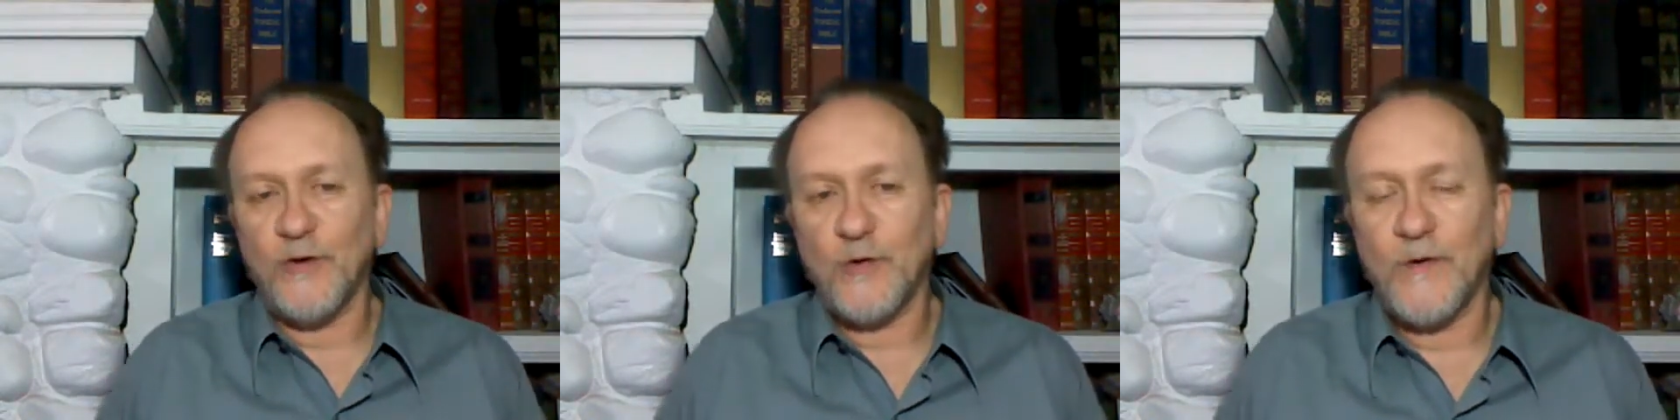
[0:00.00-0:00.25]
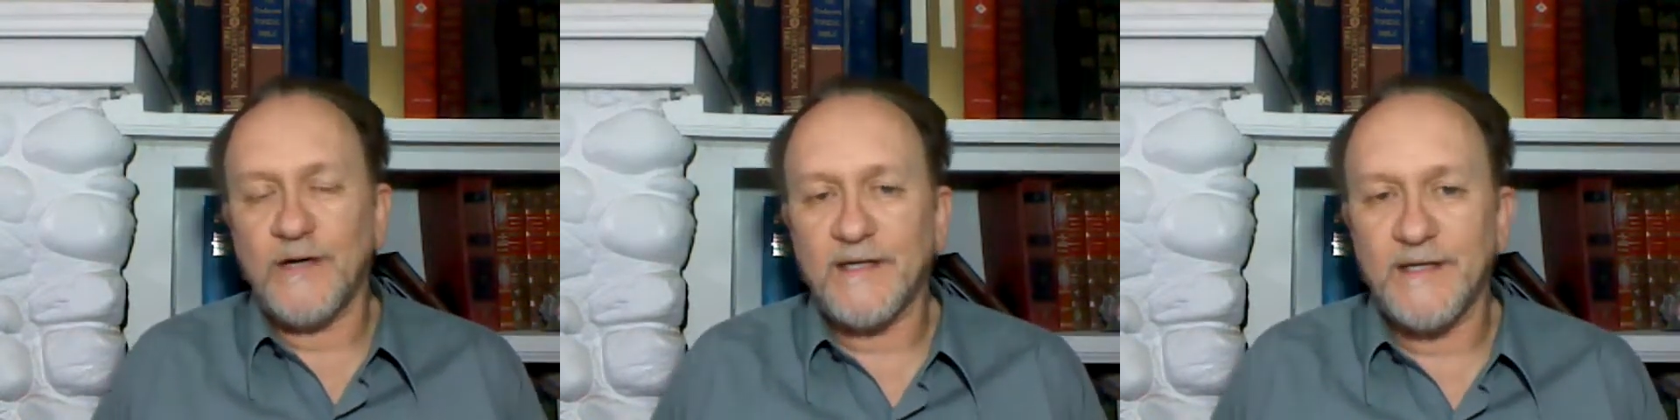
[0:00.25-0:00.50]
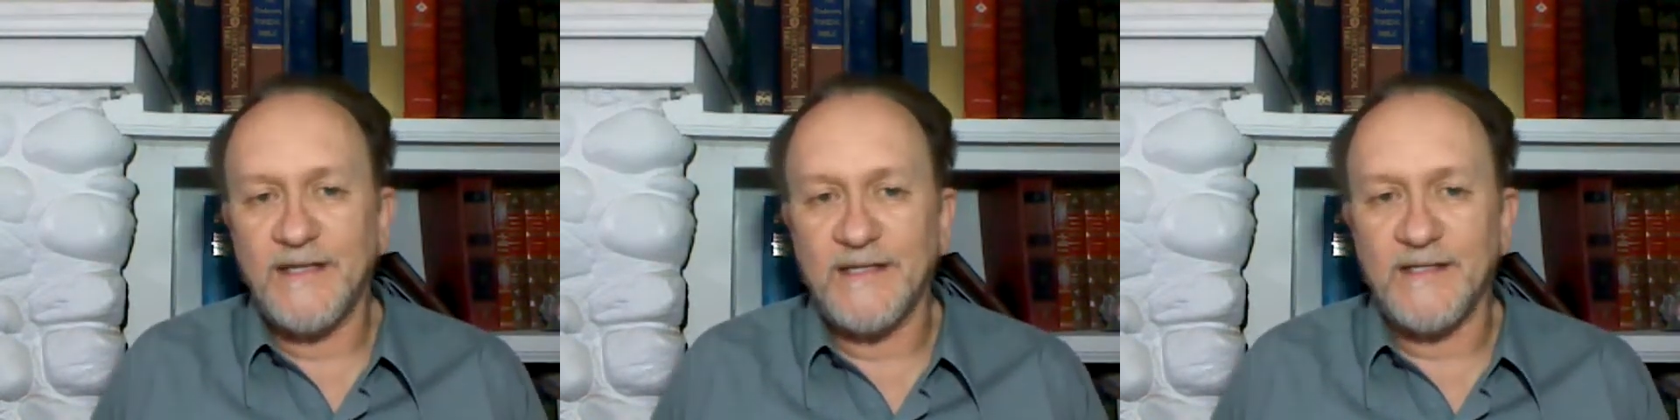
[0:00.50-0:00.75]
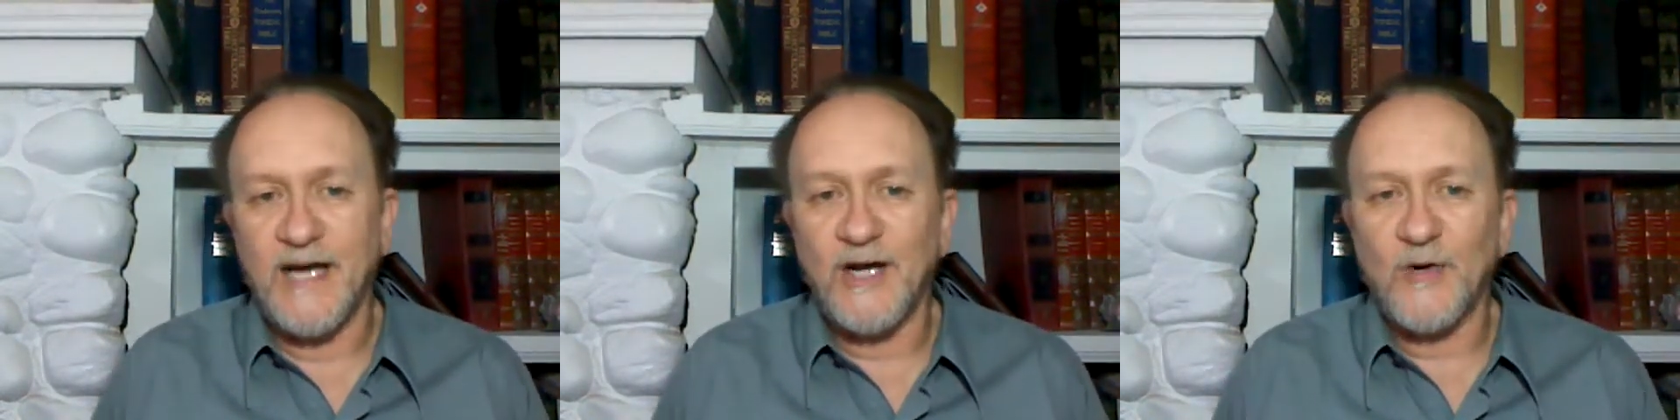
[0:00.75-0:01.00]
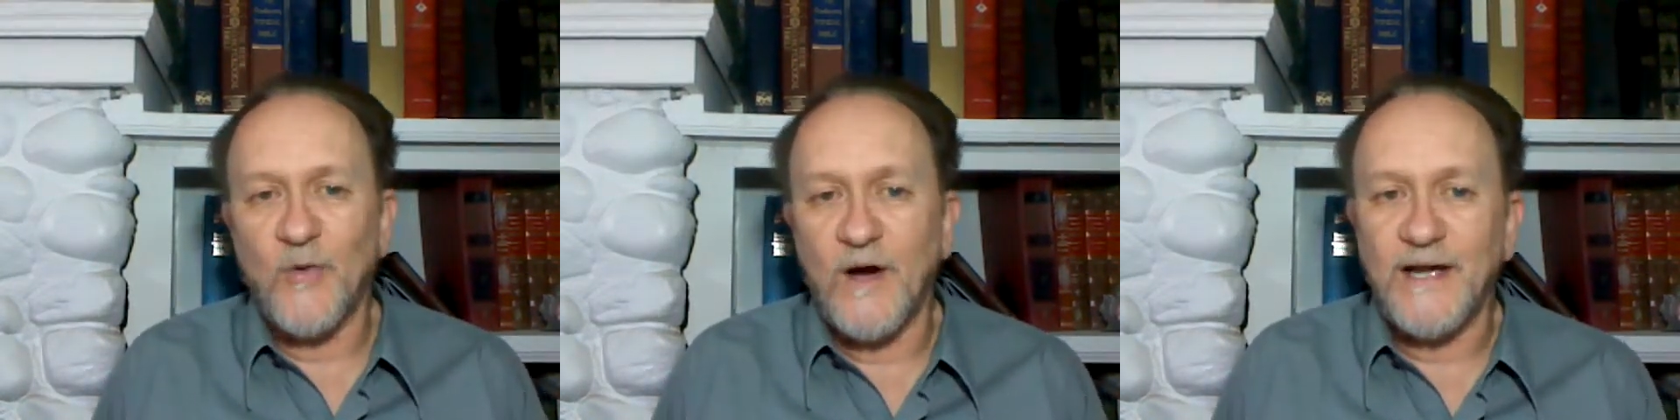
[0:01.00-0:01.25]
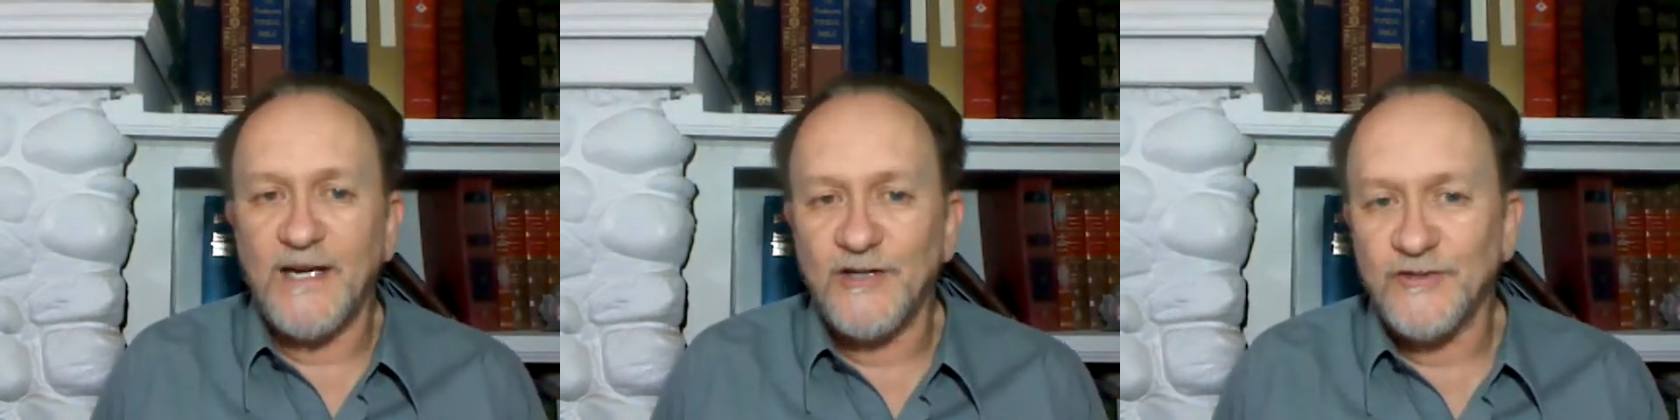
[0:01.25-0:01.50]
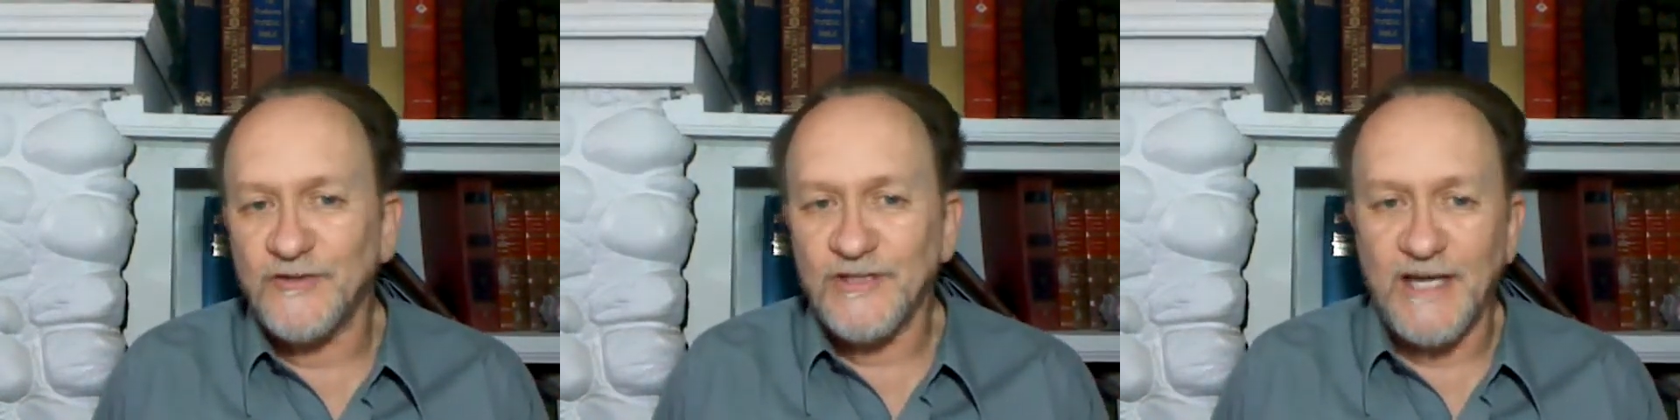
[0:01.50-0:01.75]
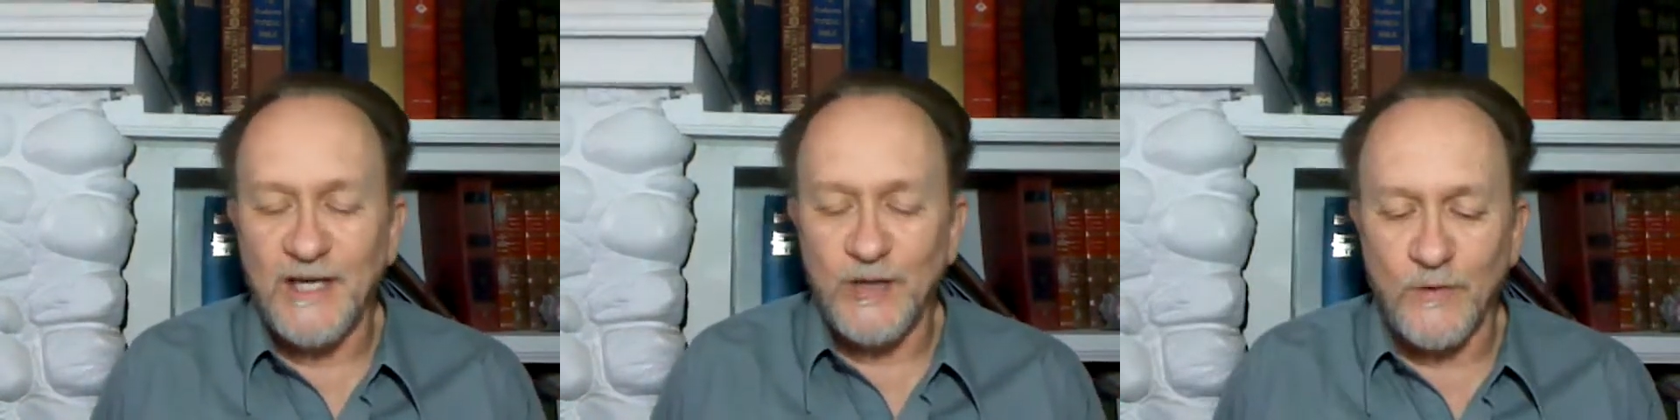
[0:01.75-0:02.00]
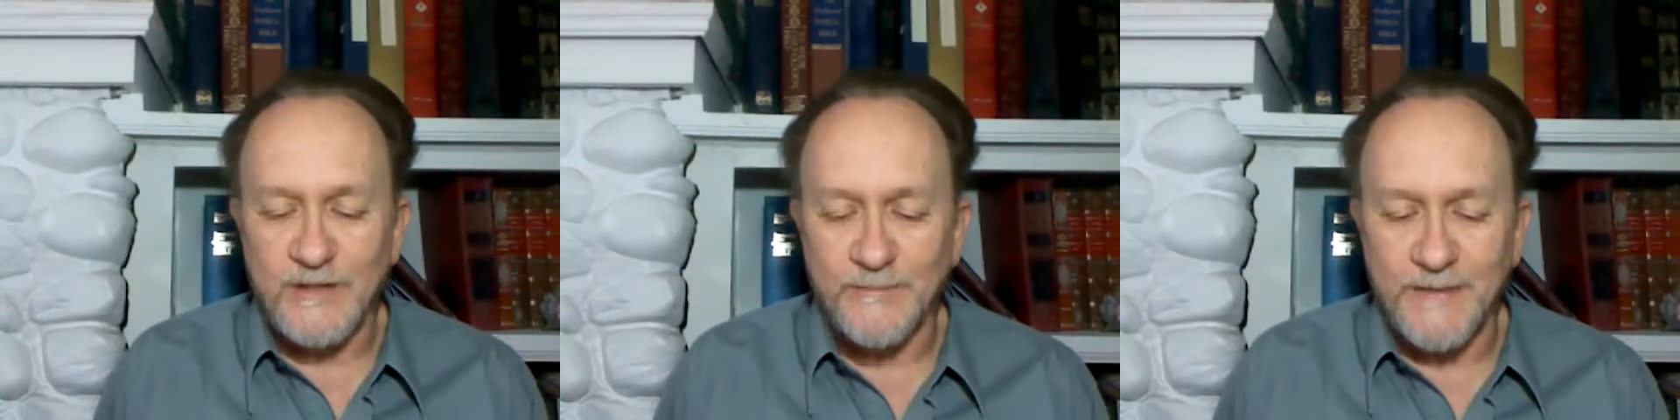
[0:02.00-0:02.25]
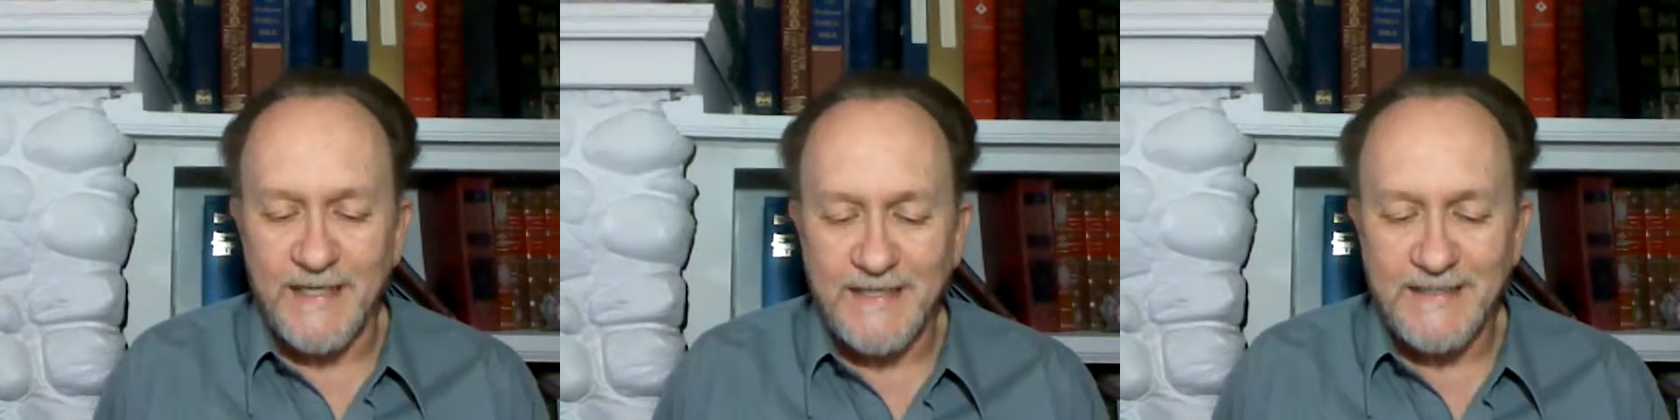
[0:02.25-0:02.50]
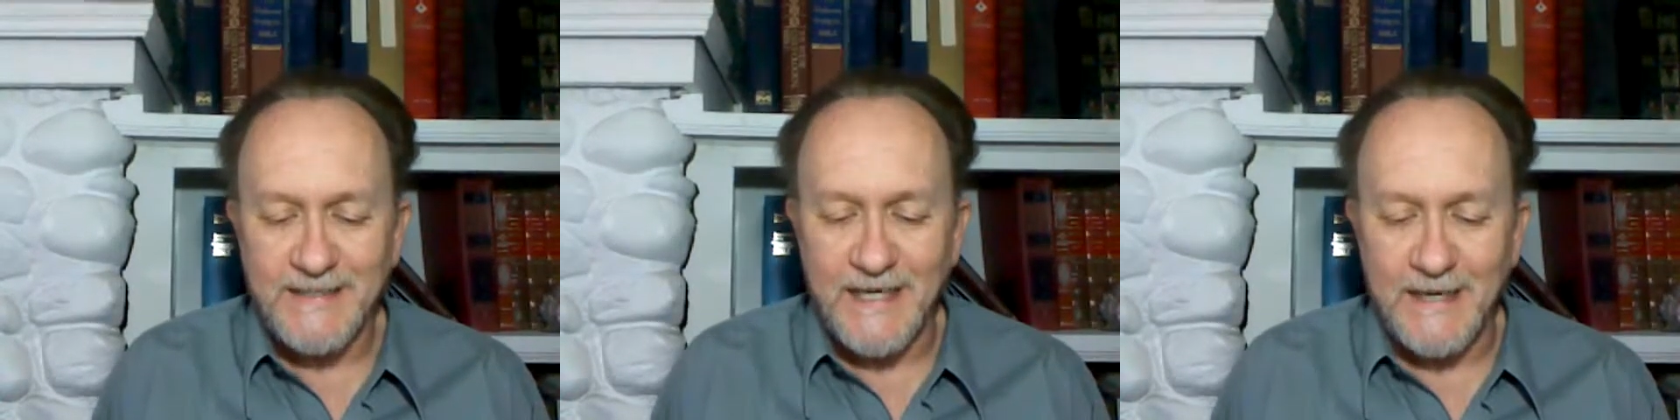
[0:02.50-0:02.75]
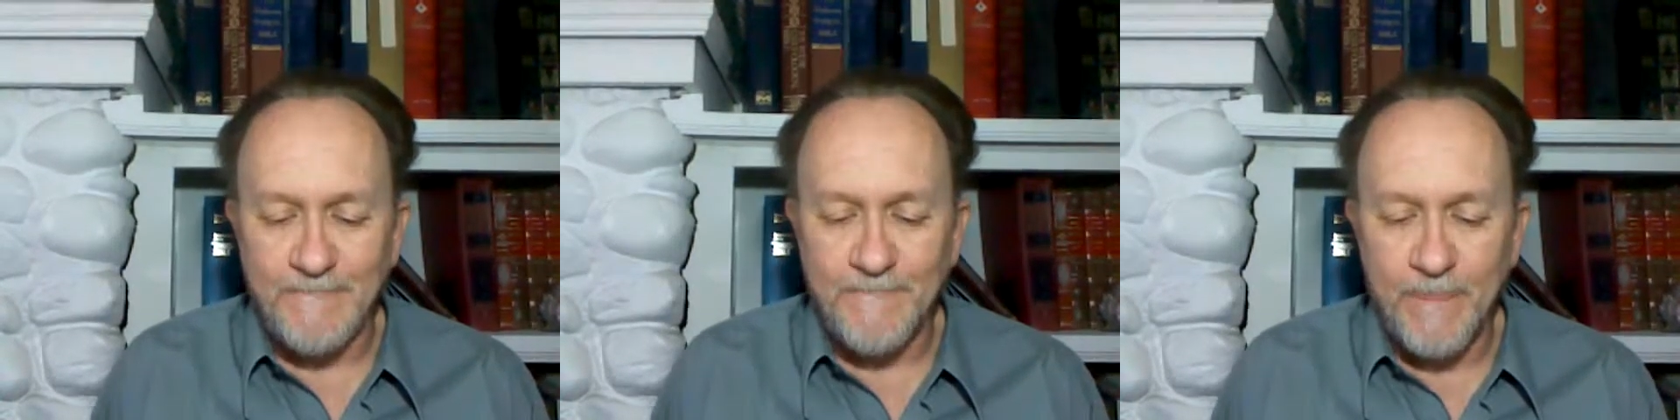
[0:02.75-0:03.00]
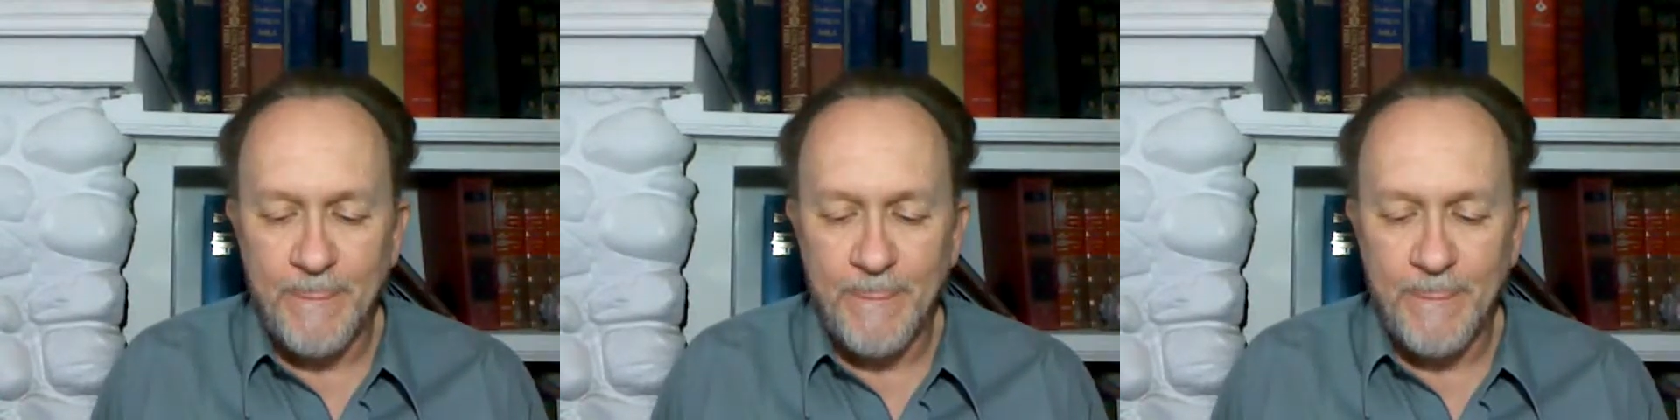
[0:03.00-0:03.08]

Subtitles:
it quickly and not quite understand what's being said.